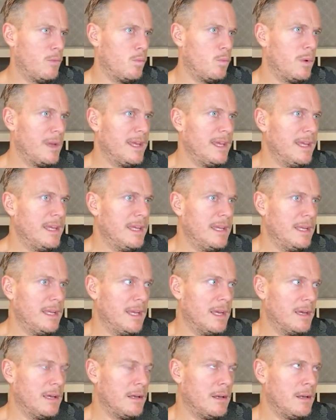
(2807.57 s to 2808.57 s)
We
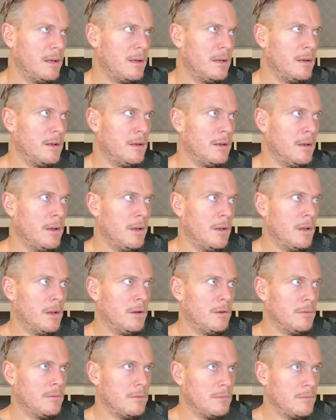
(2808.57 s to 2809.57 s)

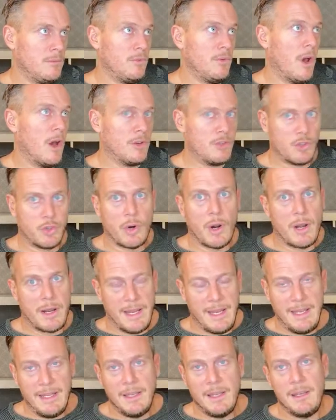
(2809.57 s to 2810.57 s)
are
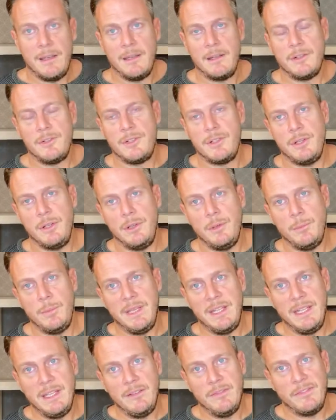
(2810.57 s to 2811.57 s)
trying to
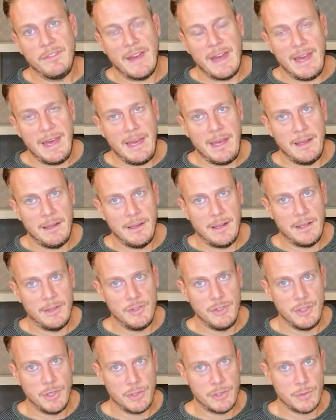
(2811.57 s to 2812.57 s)
be fair and
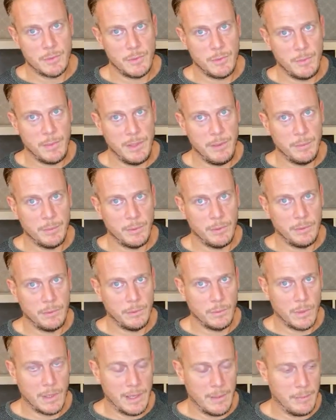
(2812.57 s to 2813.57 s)
just with people
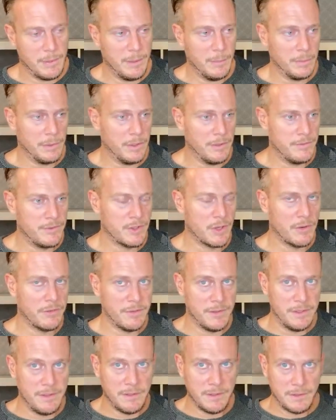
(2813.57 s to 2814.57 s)
where people have
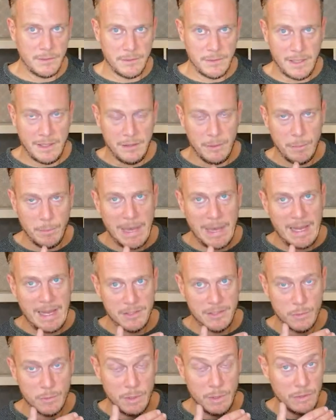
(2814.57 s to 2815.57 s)
suffered in the
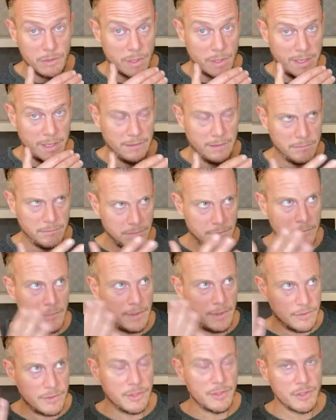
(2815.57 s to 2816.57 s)
past. We're trying
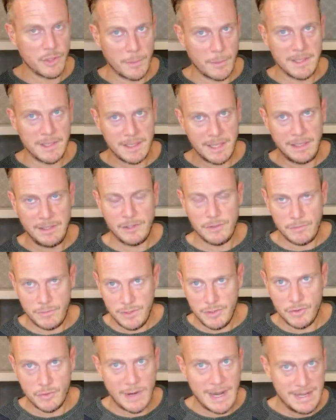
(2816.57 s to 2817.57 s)
to some extent to
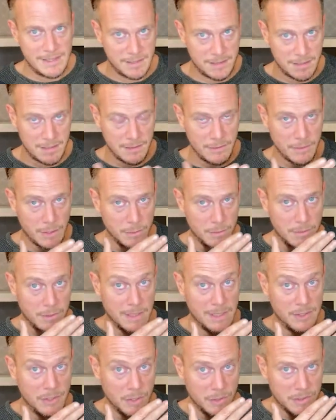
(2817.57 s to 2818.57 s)
redress those
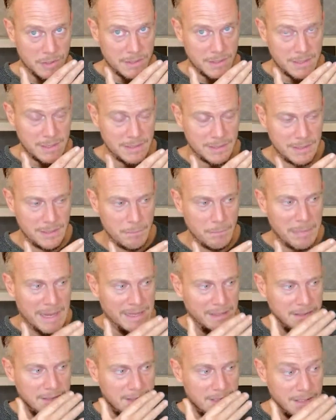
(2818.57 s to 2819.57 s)
injustices and
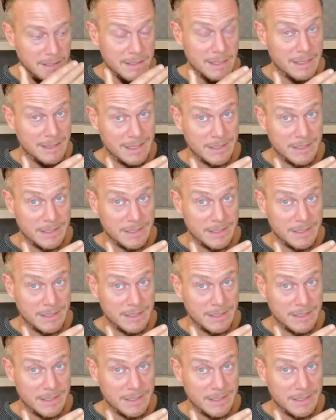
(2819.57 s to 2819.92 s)
imbalances, and